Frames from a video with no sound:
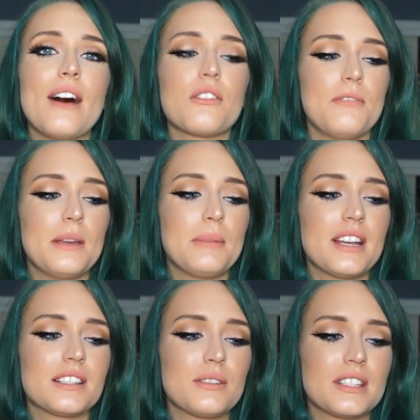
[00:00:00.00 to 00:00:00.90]
out of it
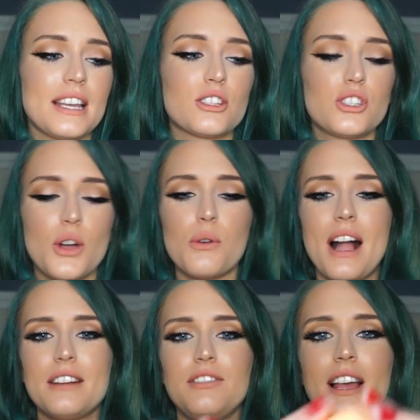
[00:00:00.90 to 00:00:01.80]
because it's like so
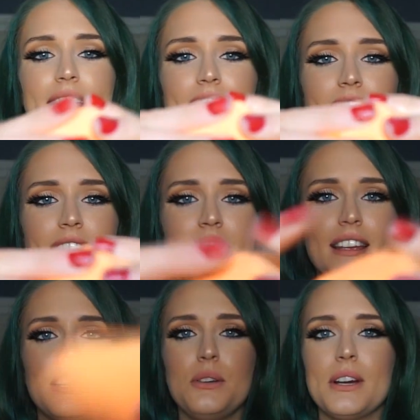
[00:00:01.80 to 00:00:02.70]
kind of like,
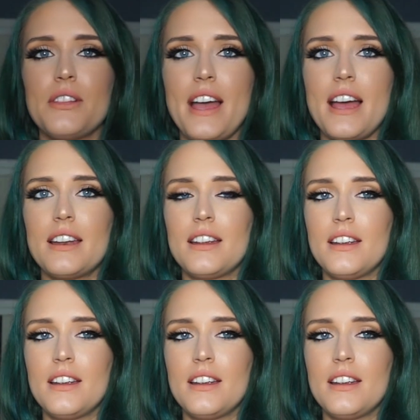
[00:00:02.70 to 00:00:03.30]
can you hear that?